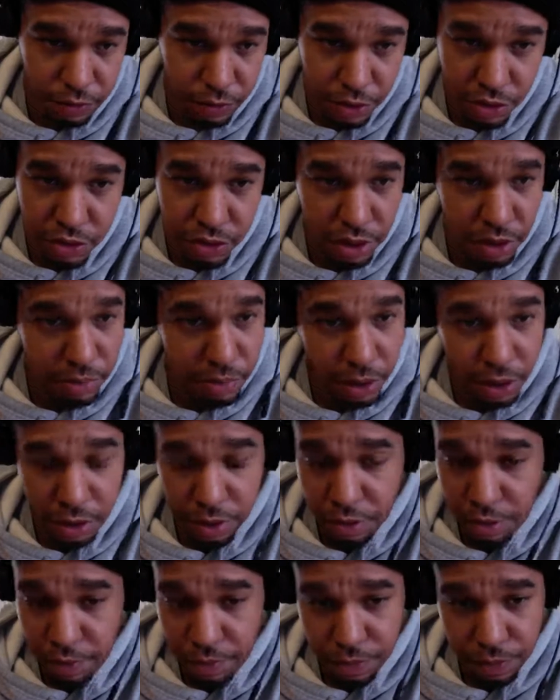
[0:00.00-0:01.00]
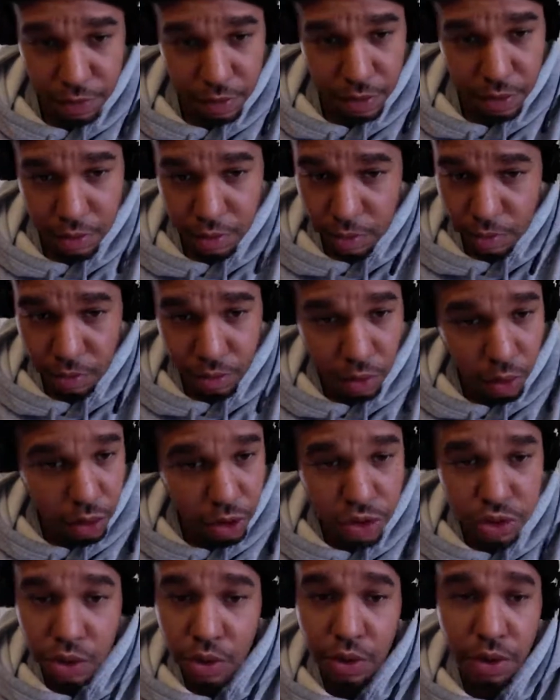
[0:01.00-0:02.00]
first of the month,
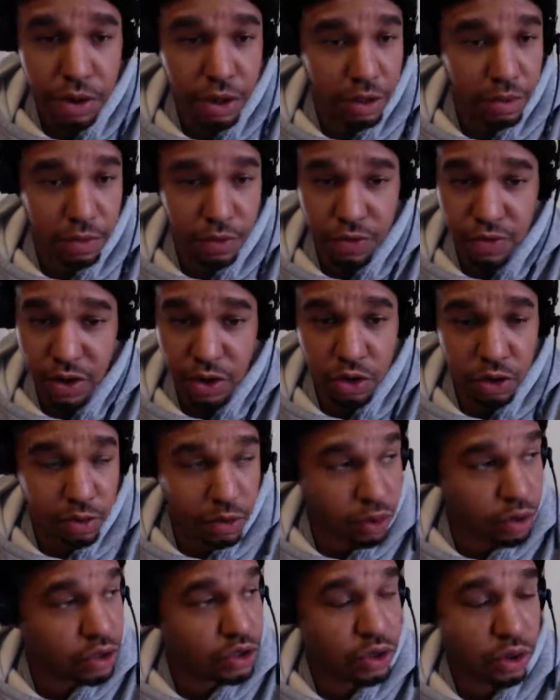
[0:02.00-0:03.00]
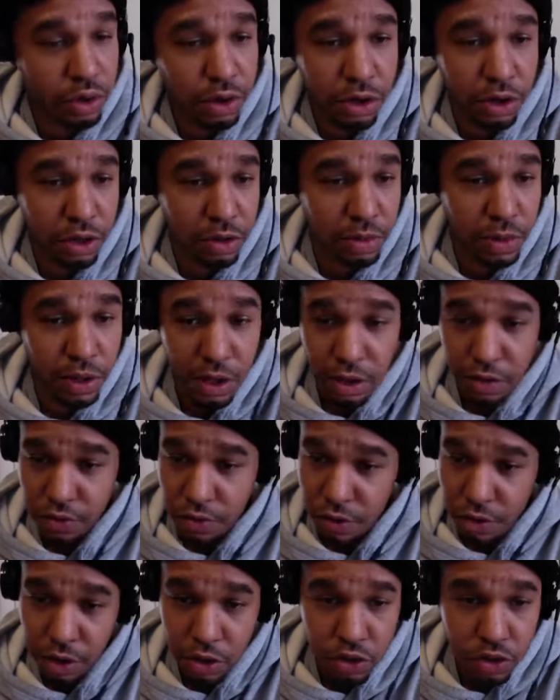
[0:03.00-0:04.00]
moratorium, the federal moratorium.
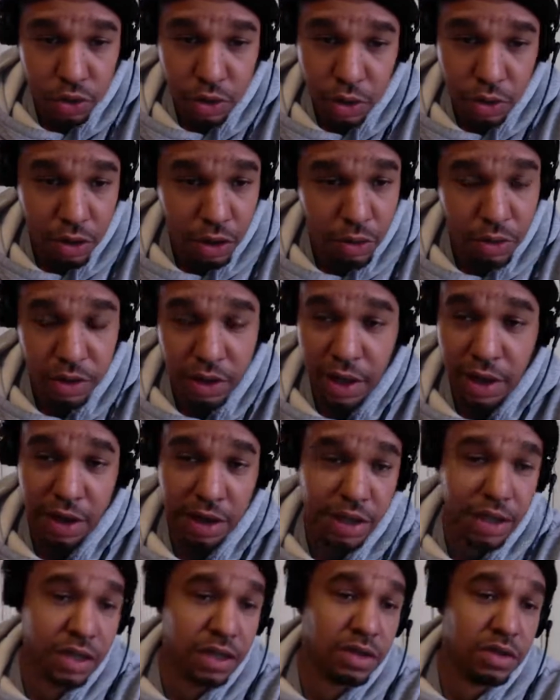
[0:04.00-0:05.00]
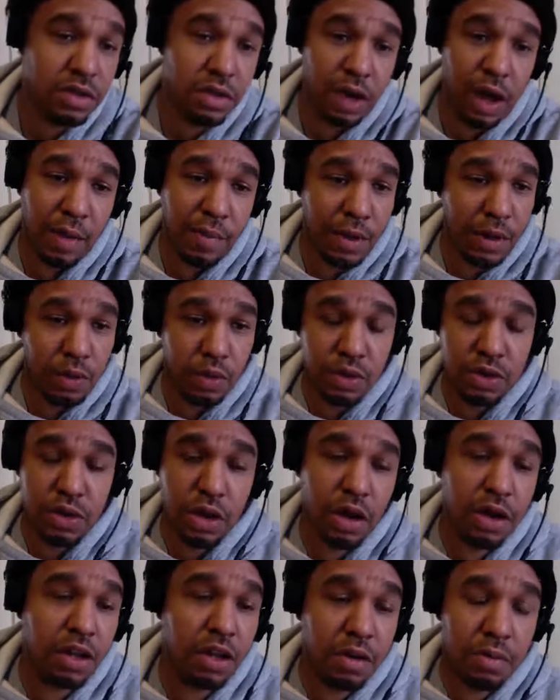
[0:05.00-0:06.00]
For those who don't know what that is, I mean, we're
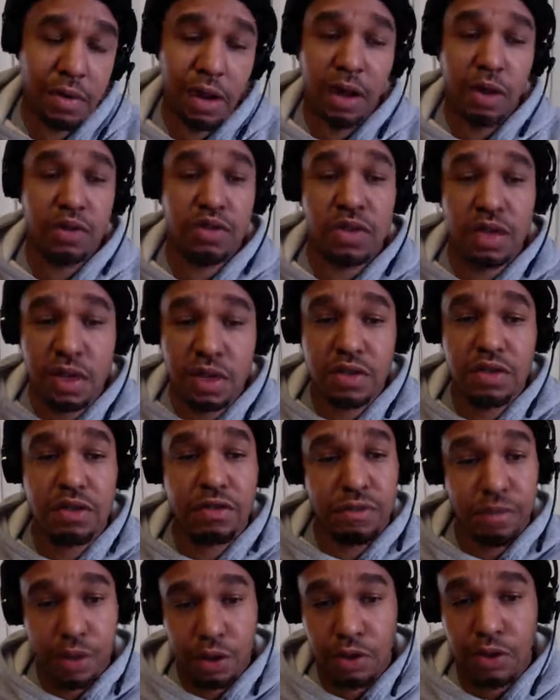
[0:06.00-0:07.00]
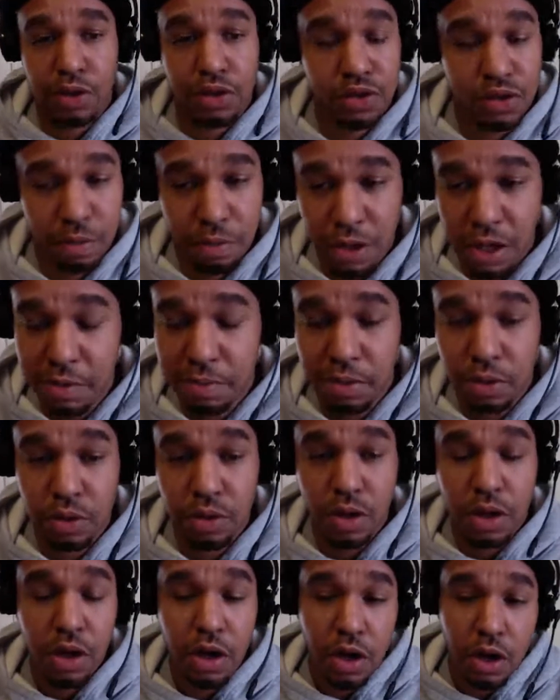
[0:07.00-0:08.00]
talking about tens of millions of
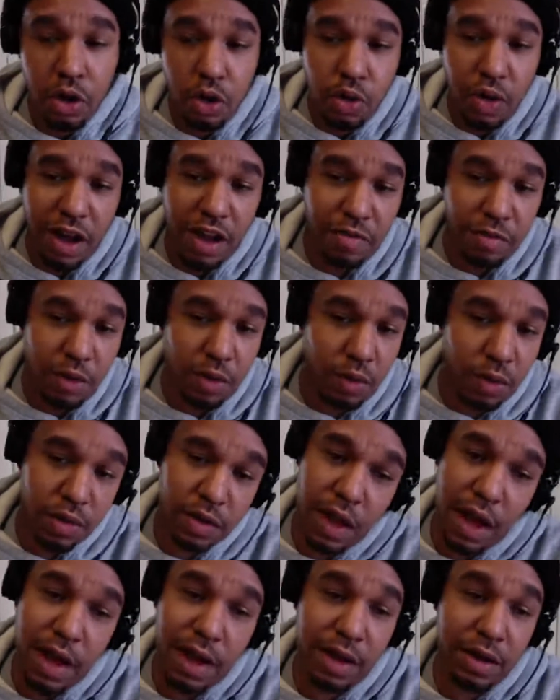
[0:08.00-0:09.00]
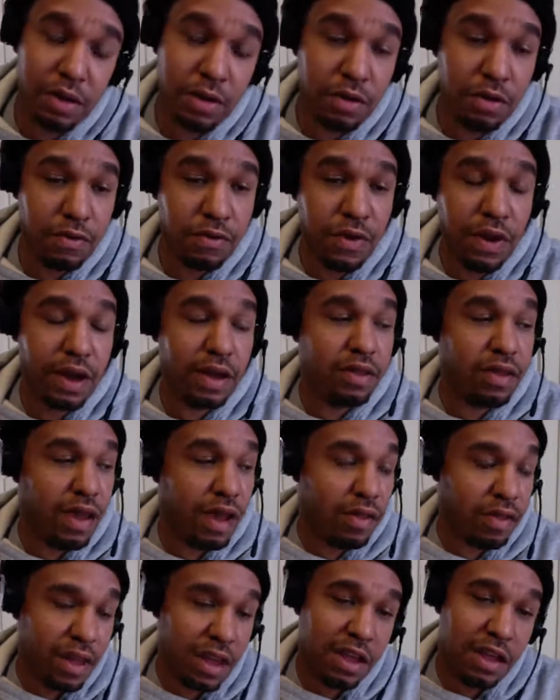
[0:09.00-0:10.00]
people who have been relying on the fact
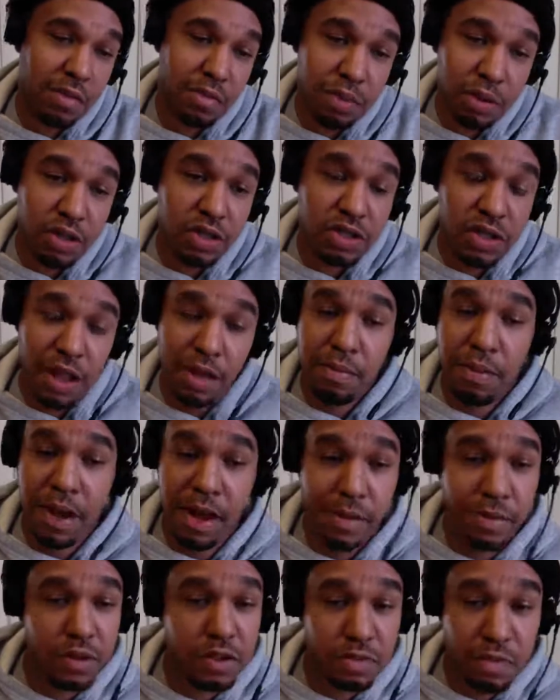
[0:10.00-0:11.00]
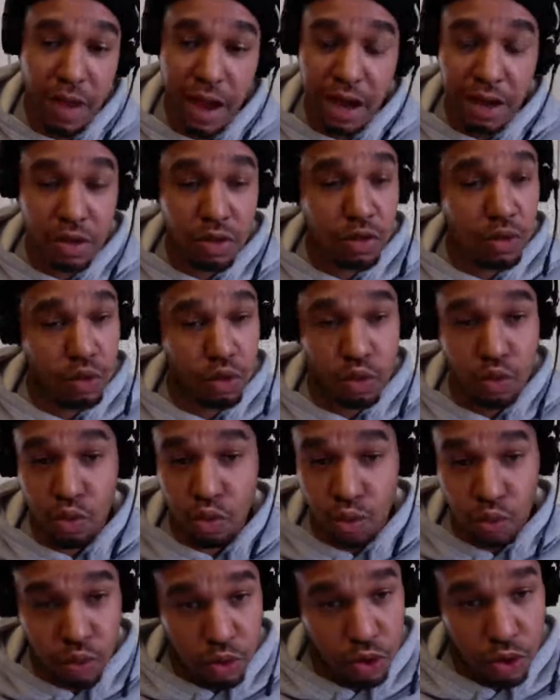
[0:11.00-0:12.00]
that they can push their payments back
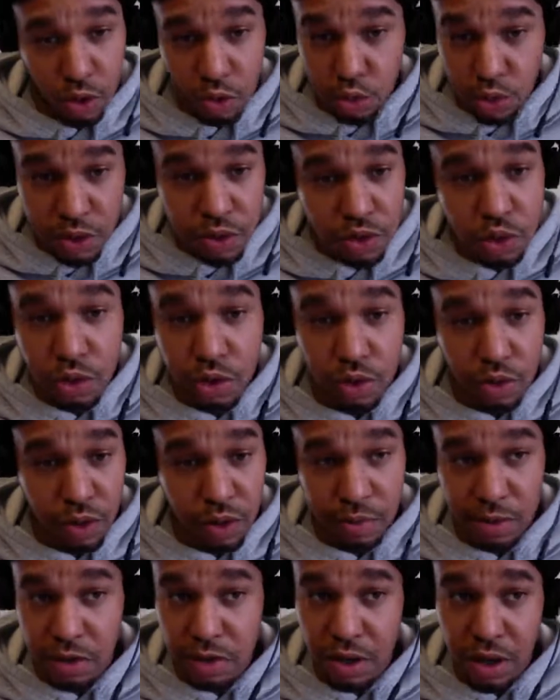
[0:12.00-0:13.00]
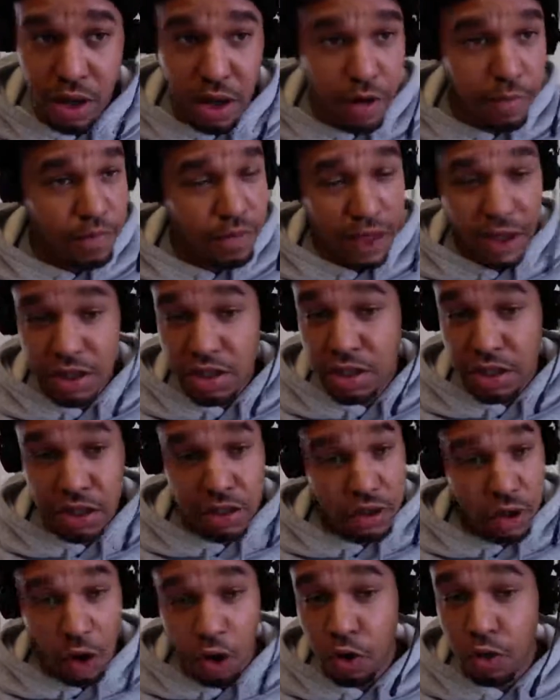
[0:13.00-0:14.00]
through, rental agreements. That shit
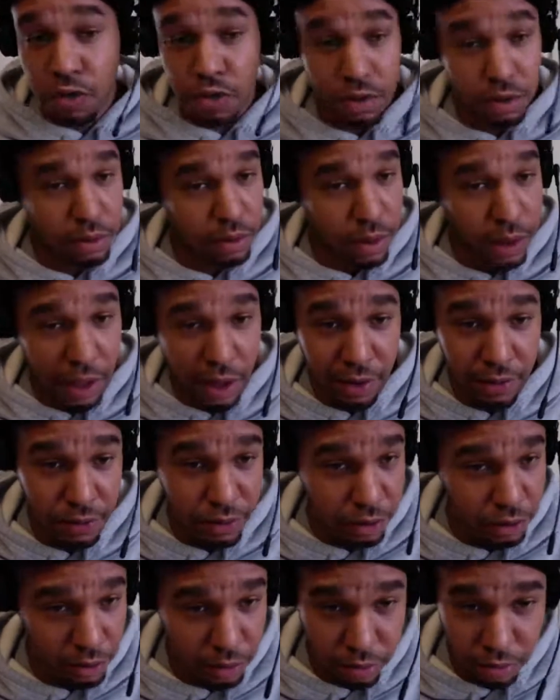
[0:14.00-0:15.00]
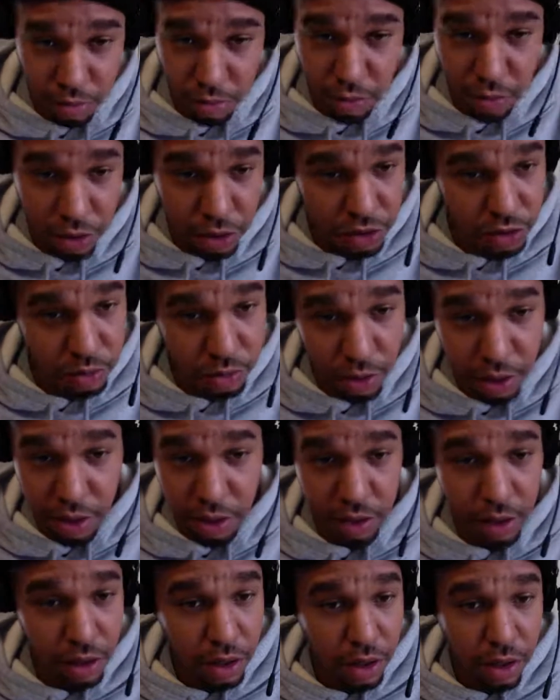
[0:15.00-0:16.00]
is over after this
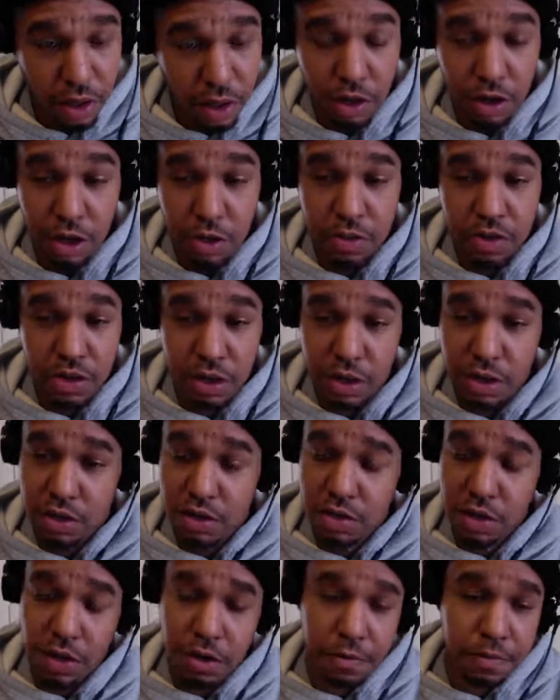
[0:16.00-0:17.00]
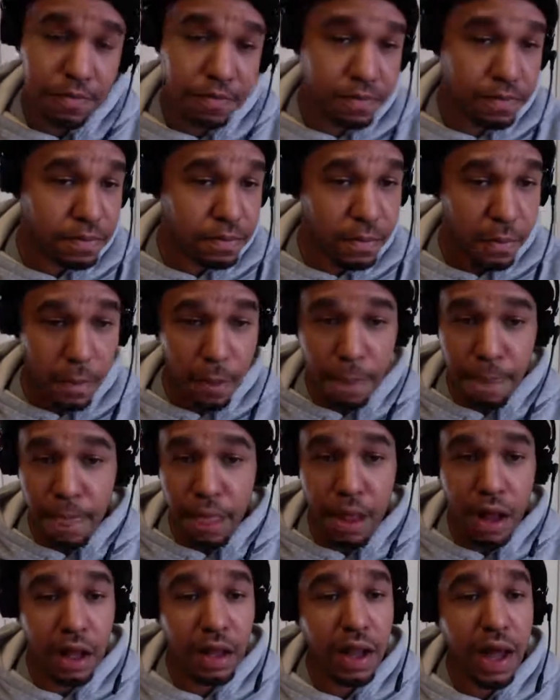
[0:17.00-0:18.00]
month. You know what I'm saying? So
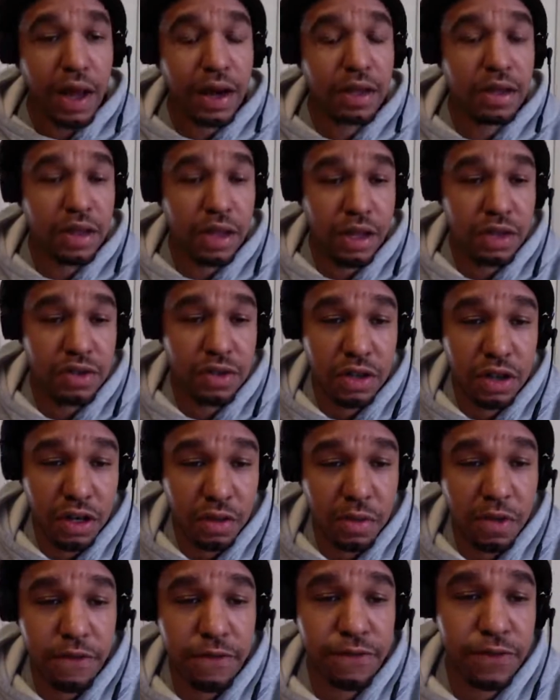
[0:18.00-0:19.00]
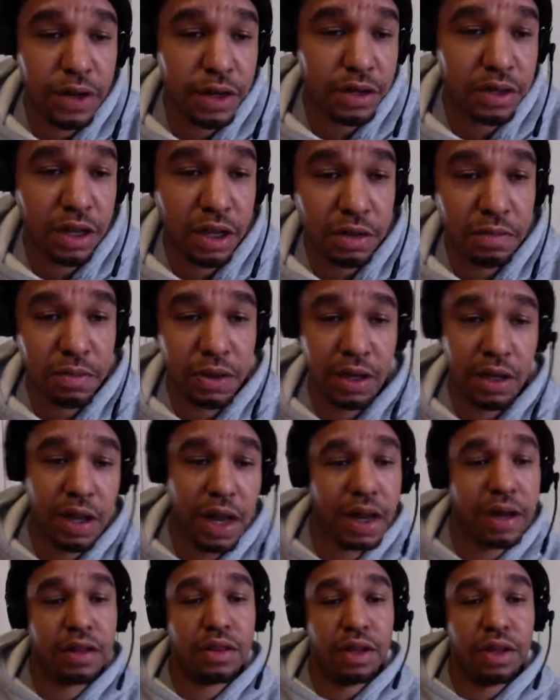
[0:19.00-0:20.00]
a lot of things are going to be fucked up, but
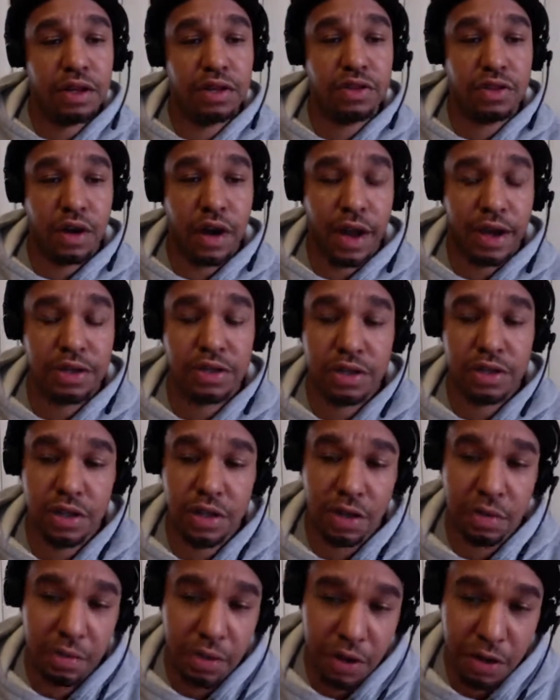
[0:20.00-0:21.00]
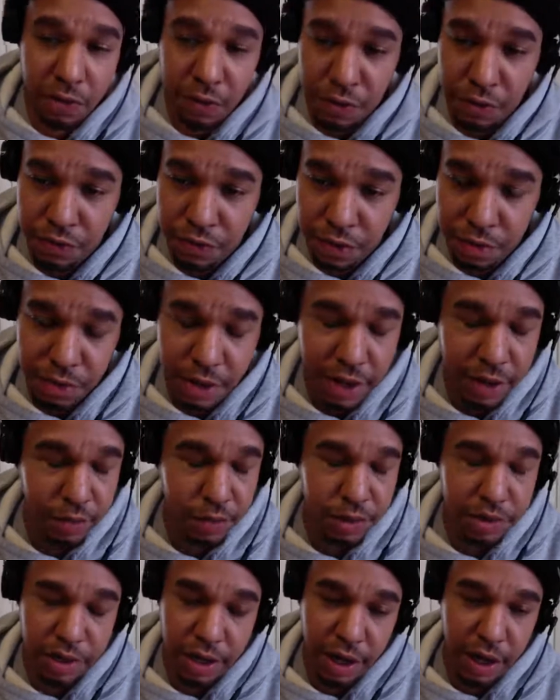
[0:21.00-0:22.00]
a lot of things are actually
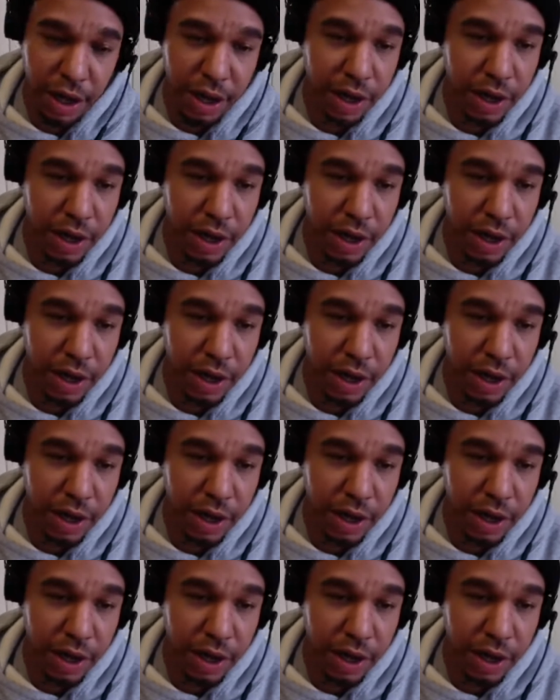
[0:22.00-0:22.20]
going to